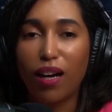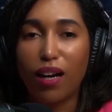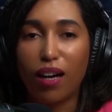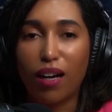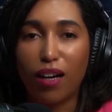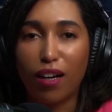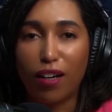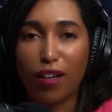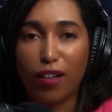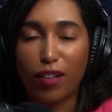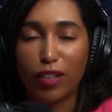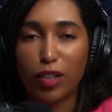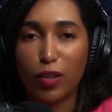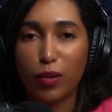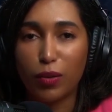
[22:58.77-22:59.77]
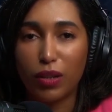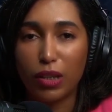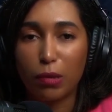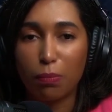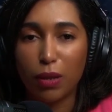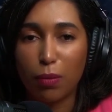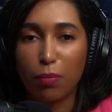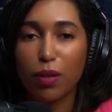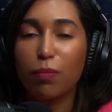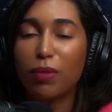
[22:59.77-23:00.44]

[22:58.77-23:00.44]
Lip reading: to these people,